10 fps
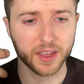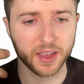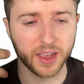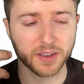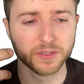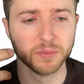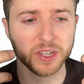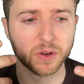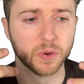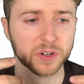have to be
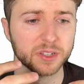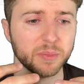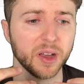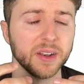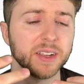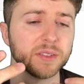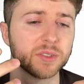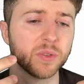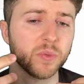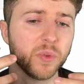correspondent.
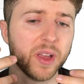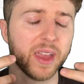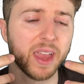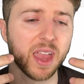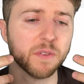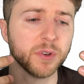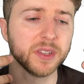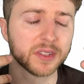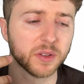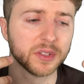So every
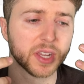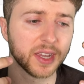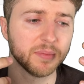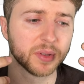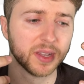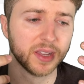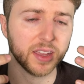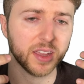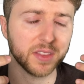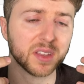cell type
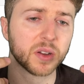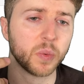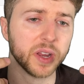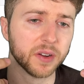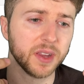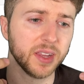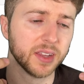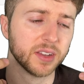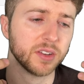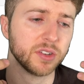in the query
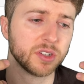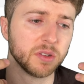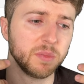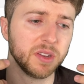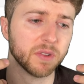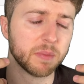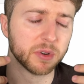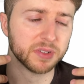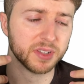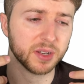should be
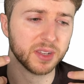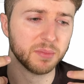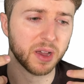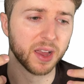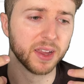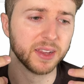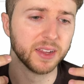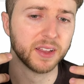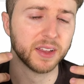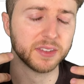represented by
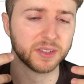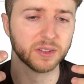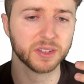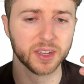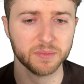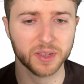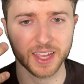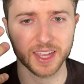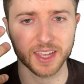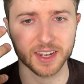a cell type
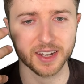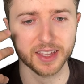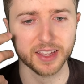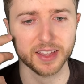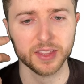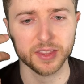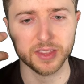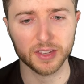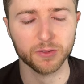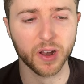in
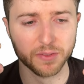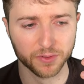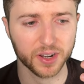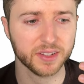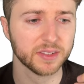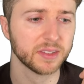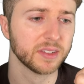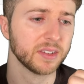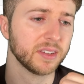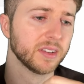the reference.
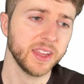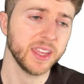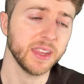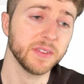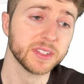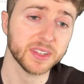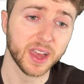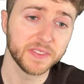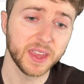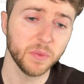If it's
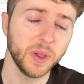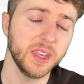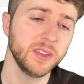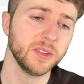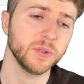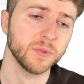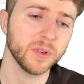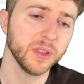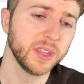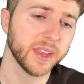not that way, you
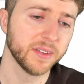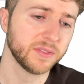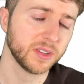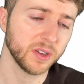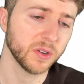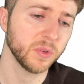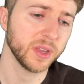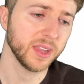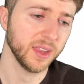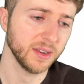really have to go
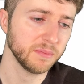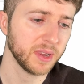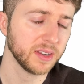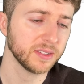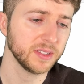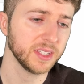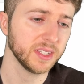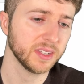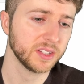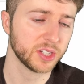and manually
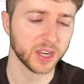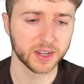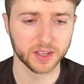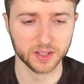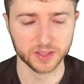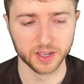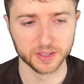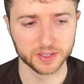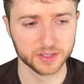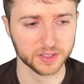check a lot of
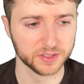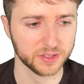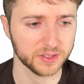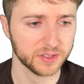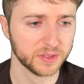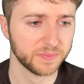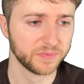the clusters.